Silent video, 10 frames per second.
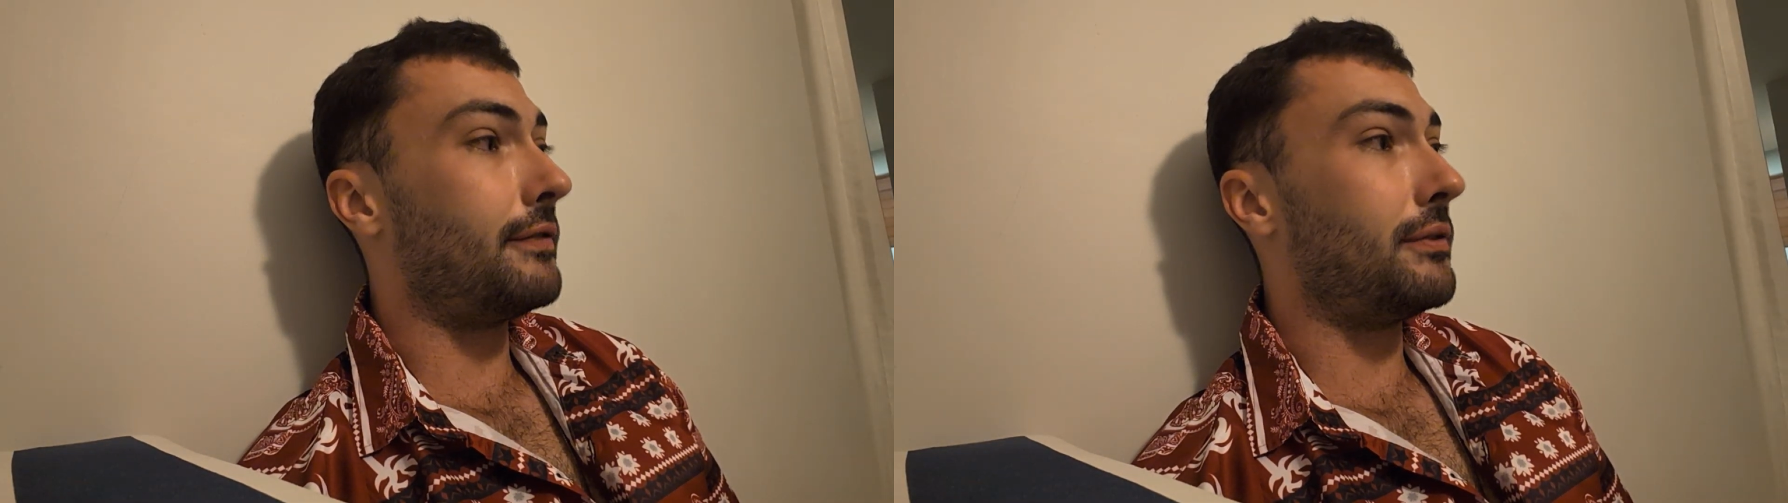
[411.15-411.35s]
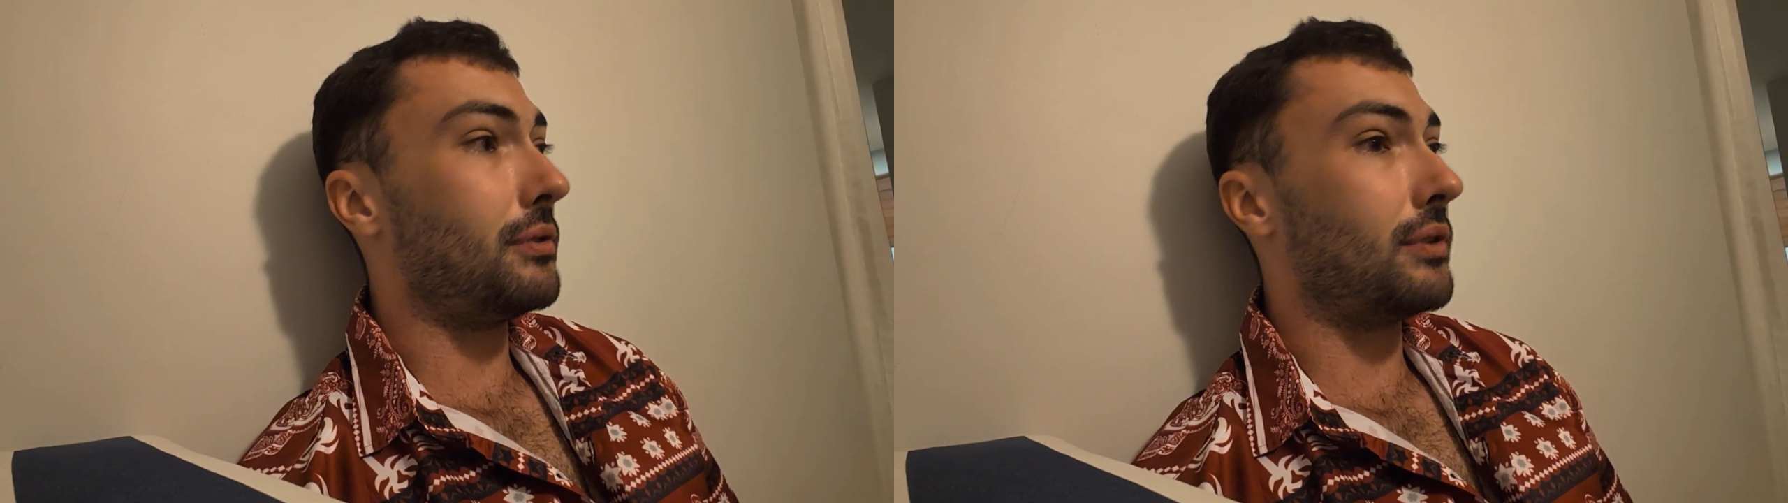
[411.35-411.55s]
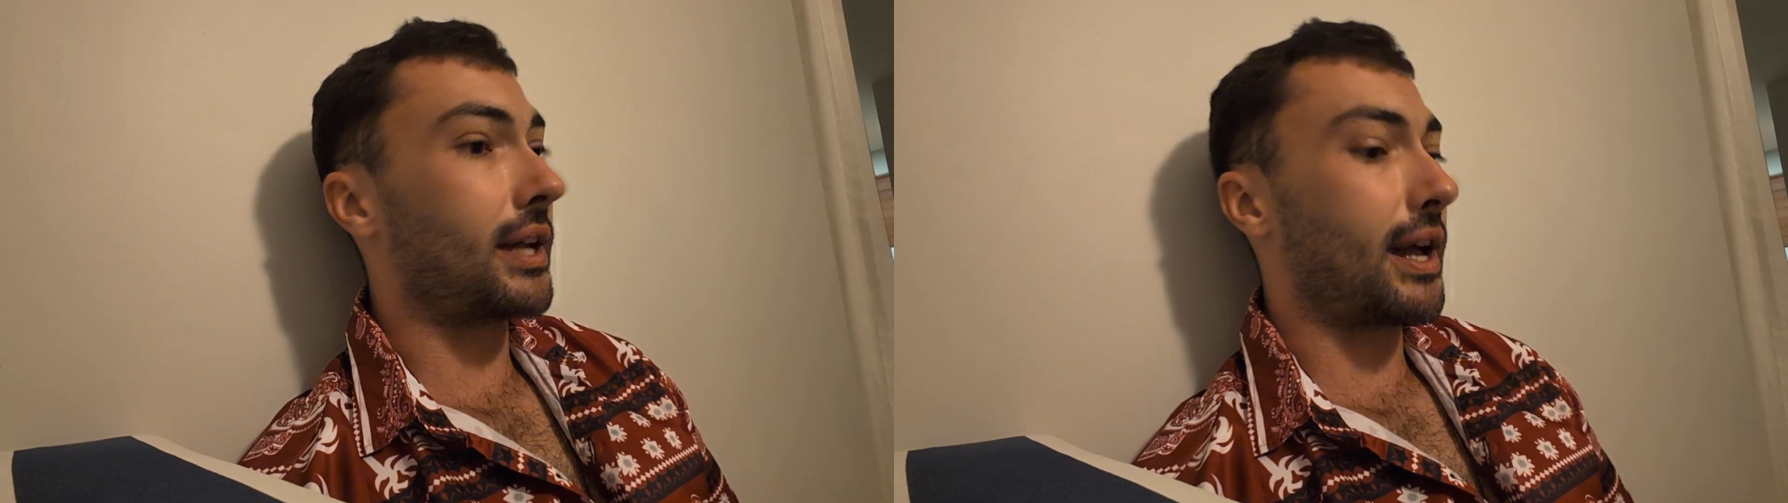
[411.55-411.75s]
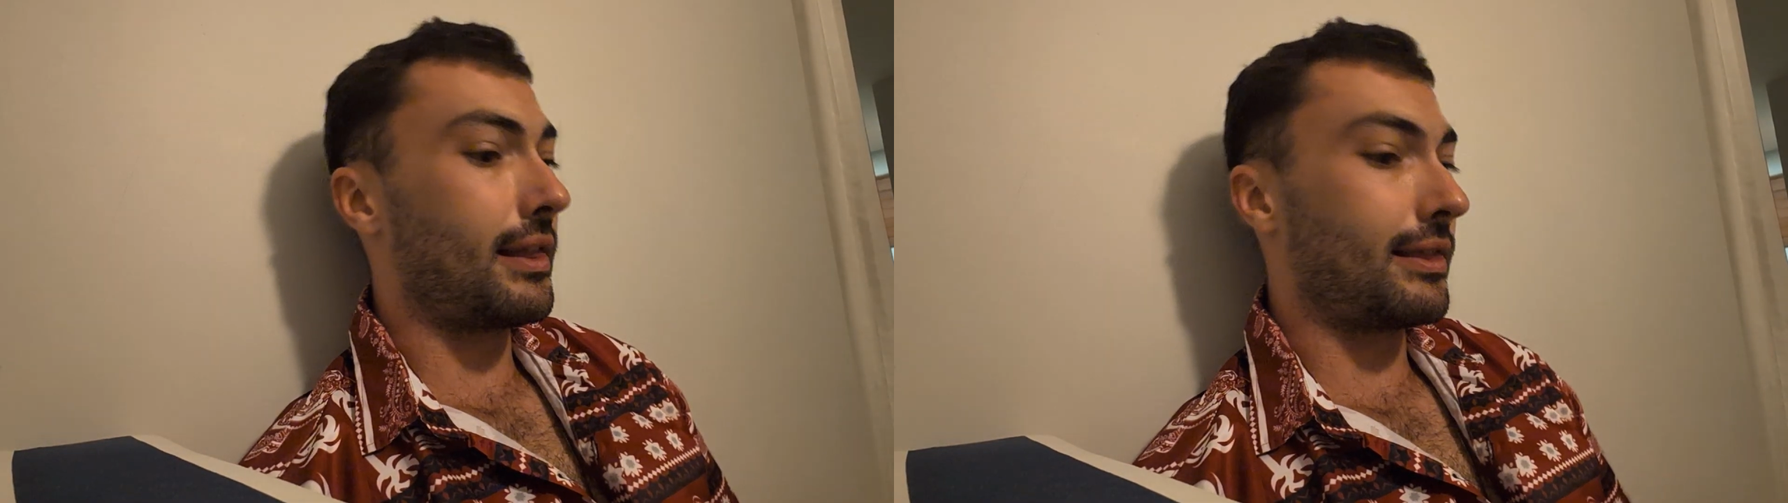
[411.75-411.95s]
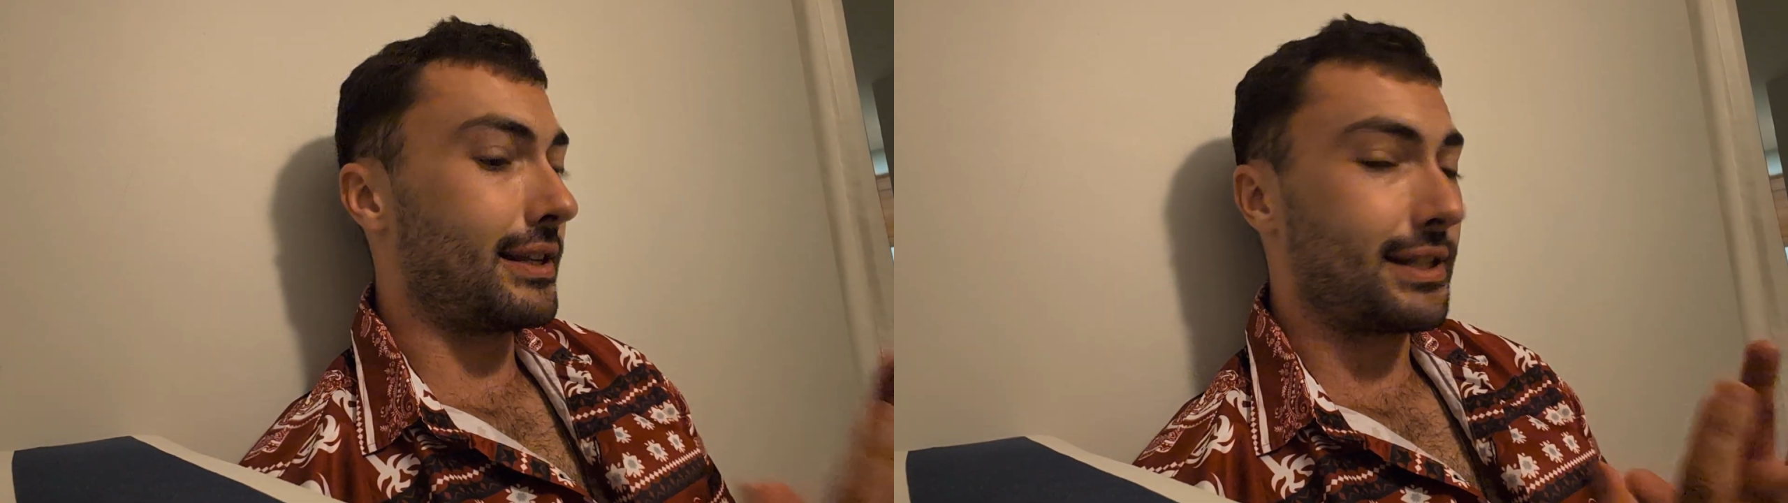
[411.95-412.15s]
you look
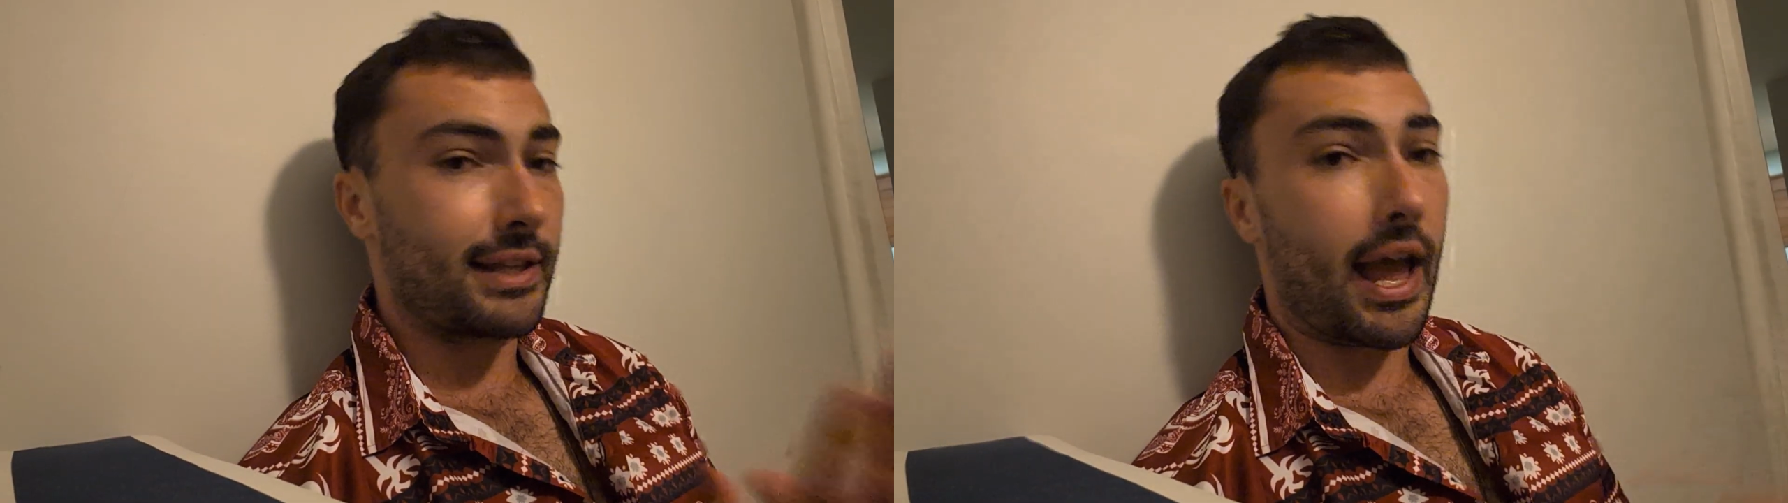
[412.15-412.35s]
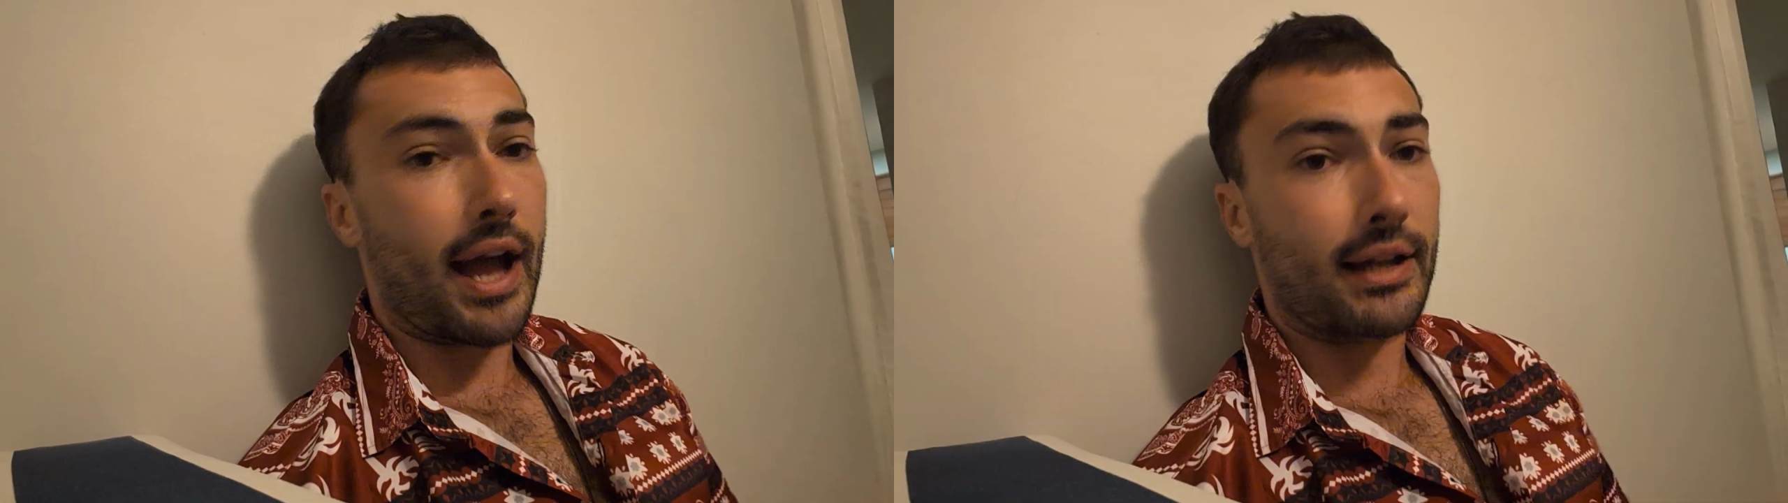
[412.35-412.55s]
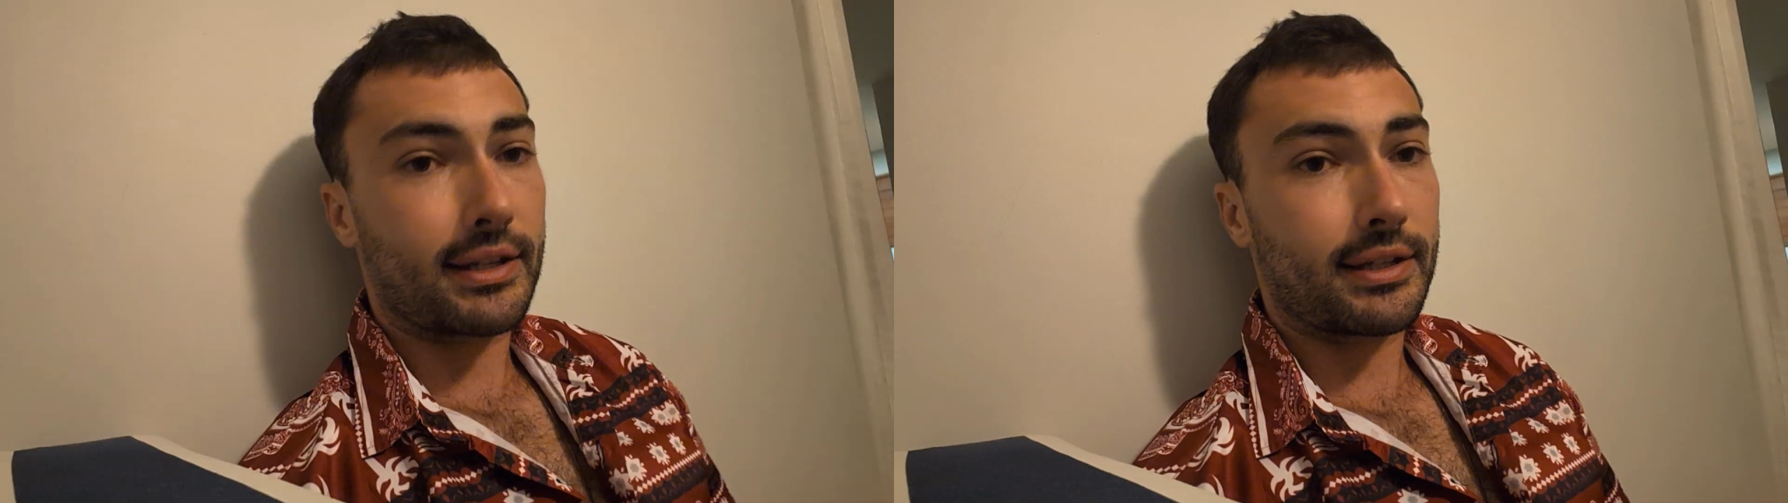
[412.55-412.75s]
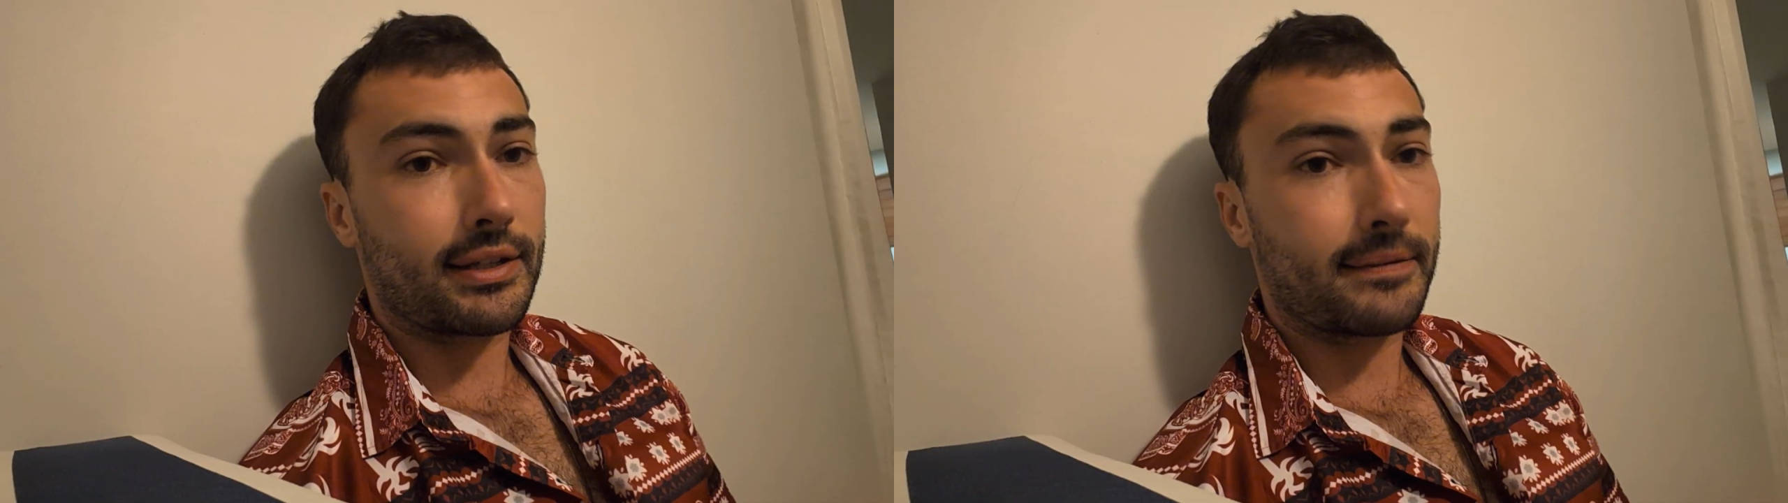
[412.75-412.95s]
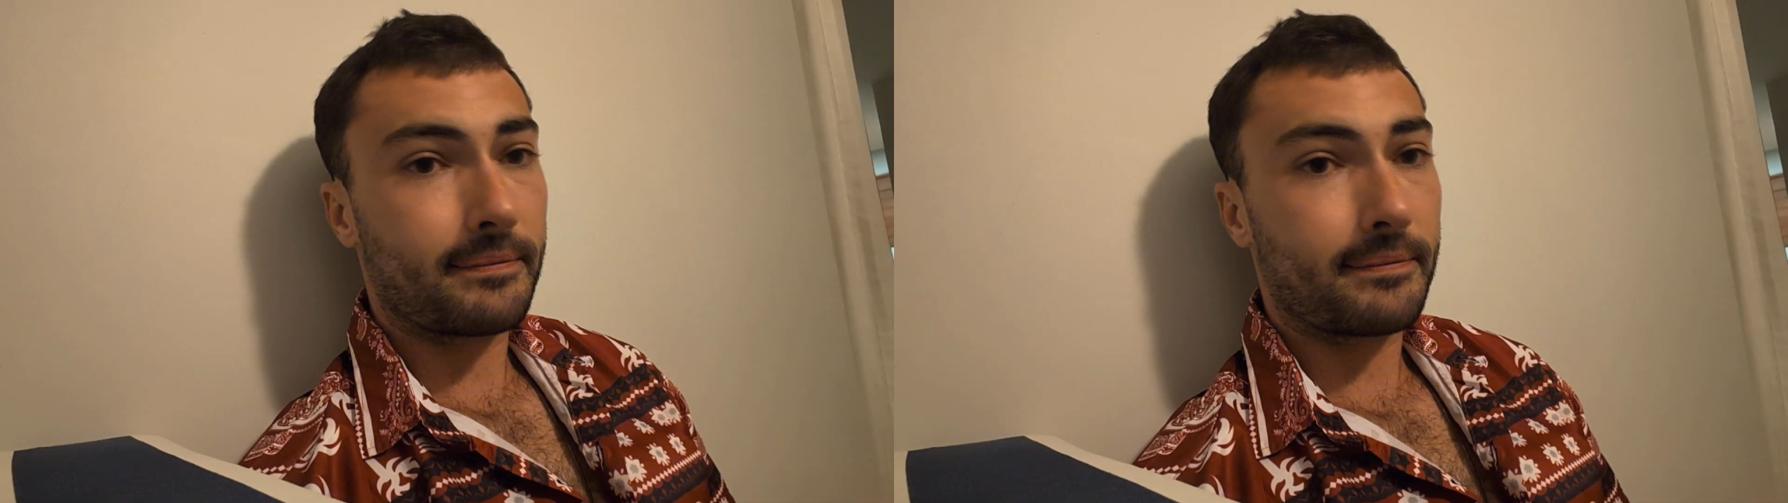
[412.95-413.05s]
at the stats,